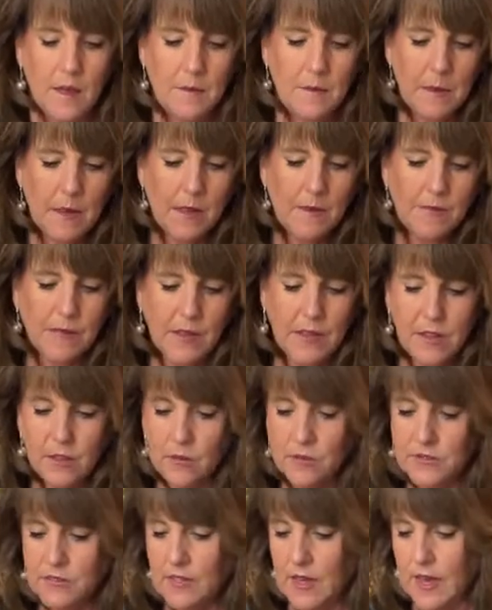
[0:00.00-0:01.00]
If I
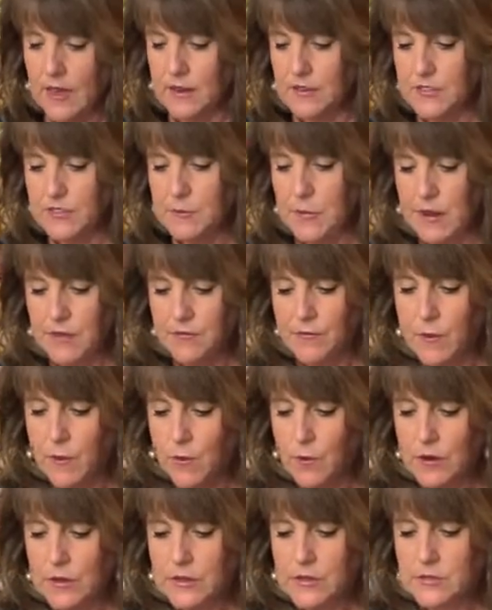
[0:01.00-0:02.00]
use that as my
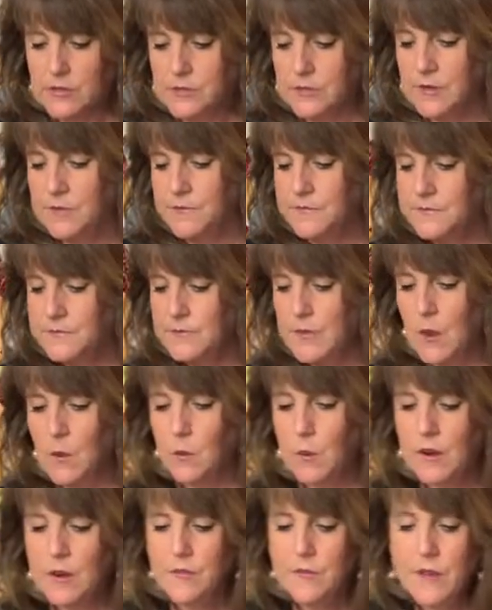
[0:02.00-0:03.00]
focus. Now,
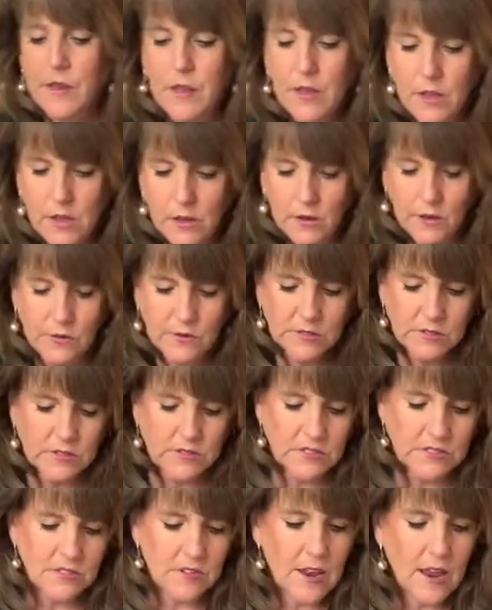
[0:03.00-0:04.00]
what if I use
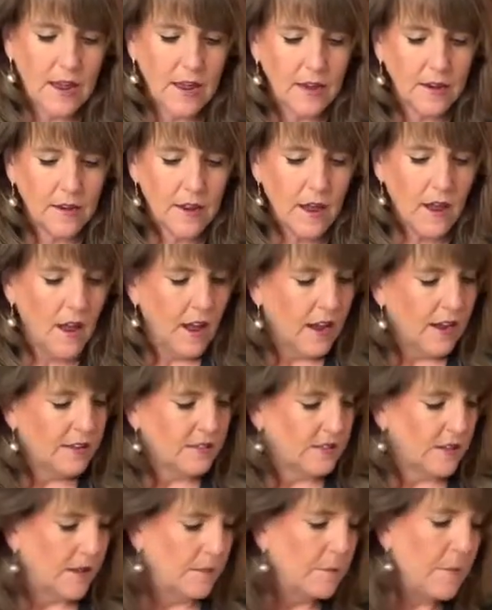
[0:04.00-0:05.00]
instead, I
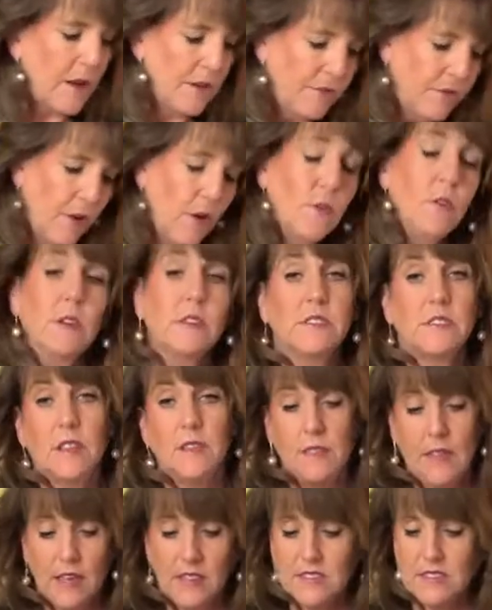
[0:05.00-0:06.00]
say my focus, and
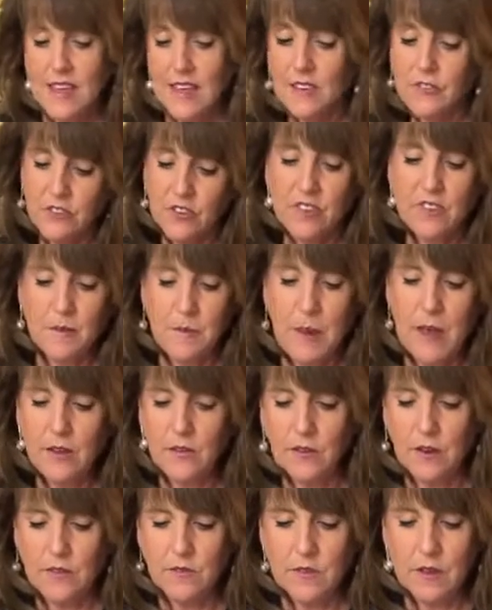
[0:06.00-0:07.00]
that's actually the
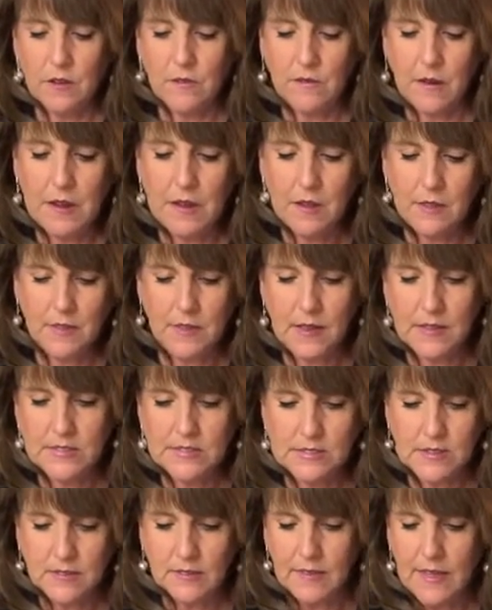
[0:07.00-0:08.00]
background there, right? If that's
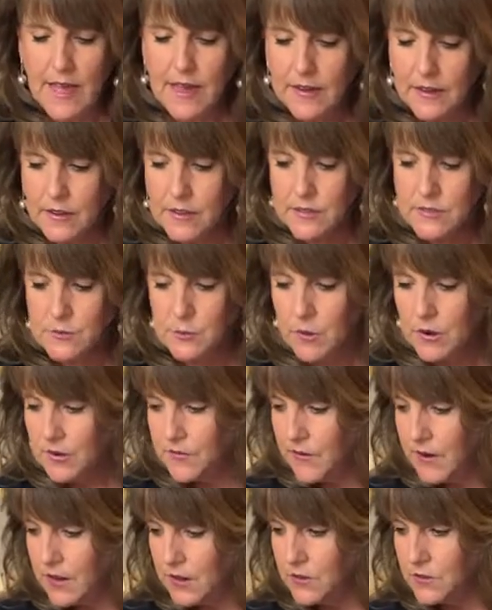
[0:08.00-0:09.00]
the lattice, what if
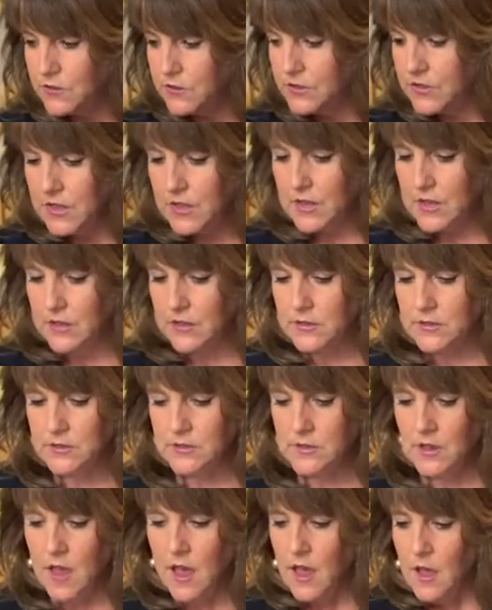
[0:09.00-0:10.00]
I use this?
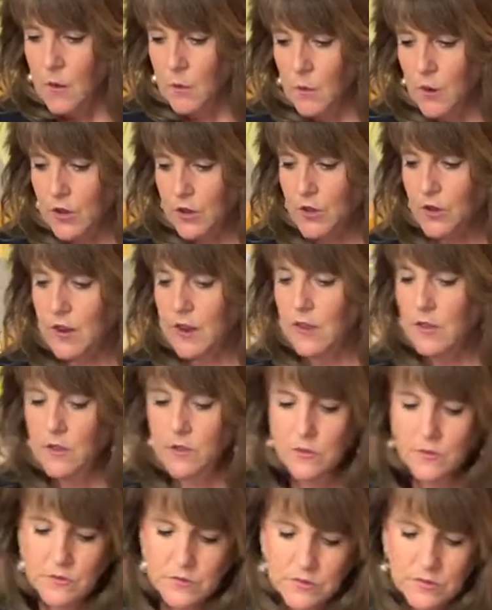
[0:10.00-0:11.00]
What could I
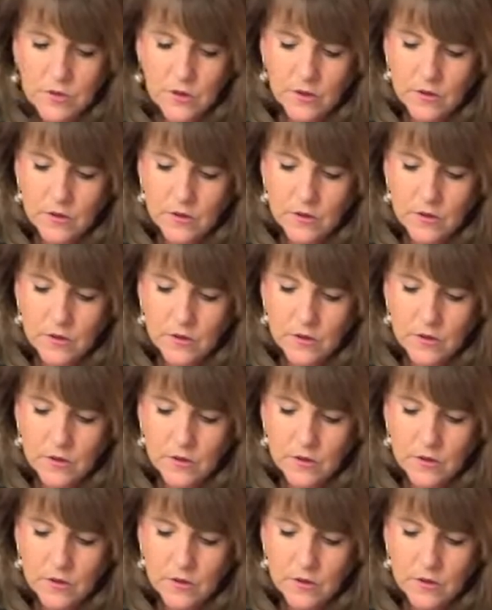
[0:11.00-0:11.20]
use?